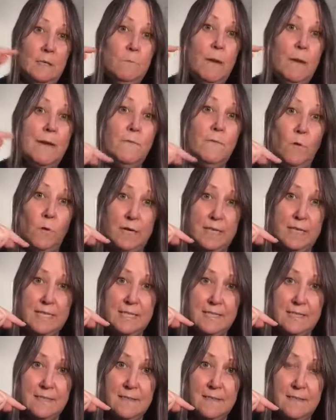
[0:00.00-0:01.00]
My
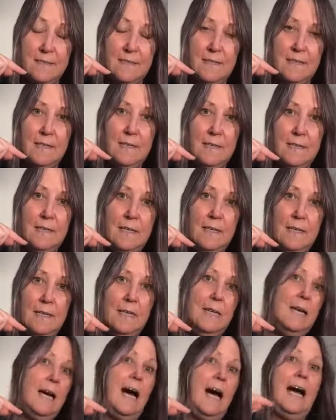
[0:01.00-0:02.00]
Voice,
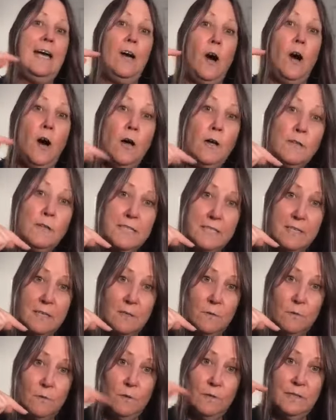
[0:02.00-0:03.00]
I
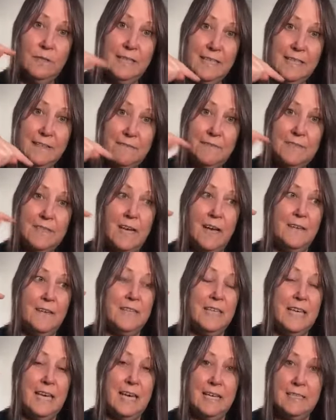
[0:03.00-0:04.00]
also lived on
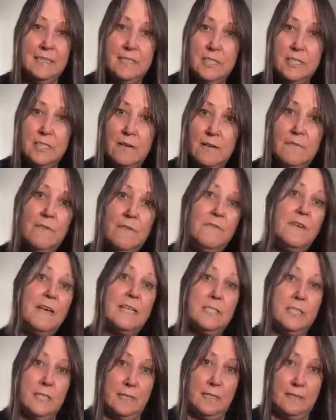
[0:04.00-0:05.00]
the edge of
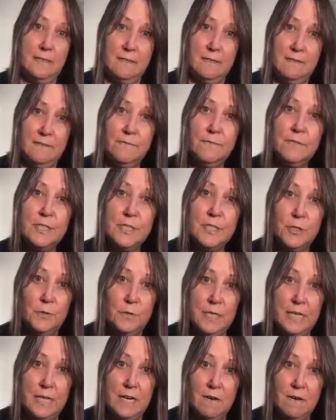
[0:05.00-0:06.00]
eviction for 2
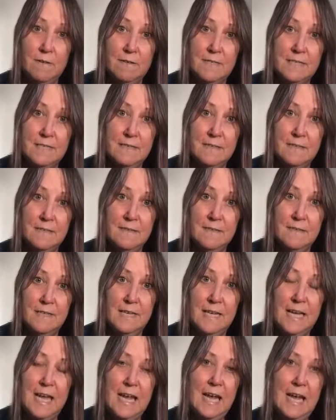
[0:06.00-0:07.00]
years.
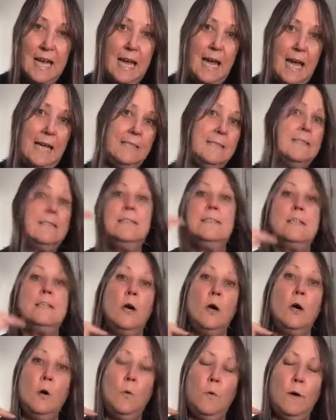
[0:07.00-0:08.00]
And
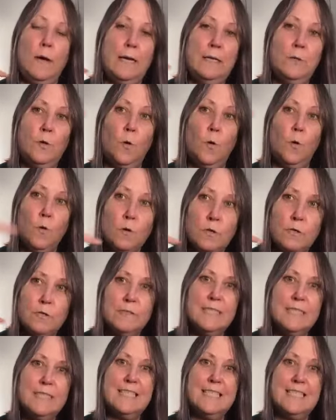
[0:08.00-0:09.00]
so in order
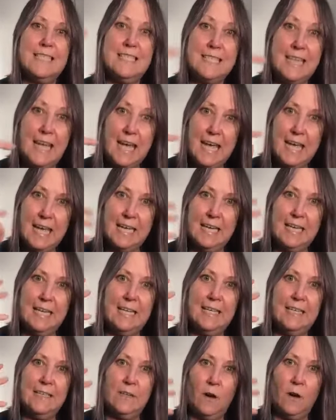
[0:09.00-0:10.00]
to stay
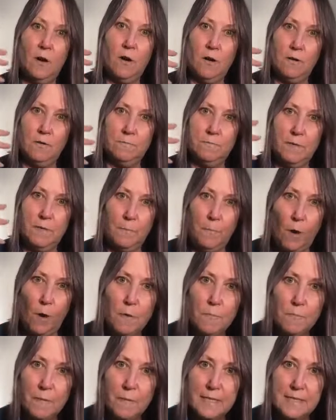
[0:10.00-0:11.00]
in our
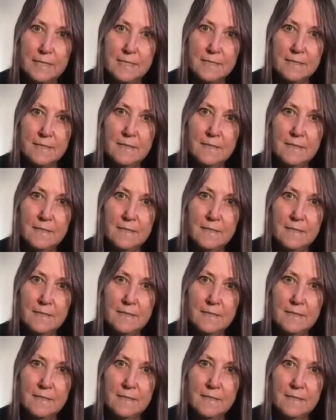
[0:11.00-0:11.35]
apartment,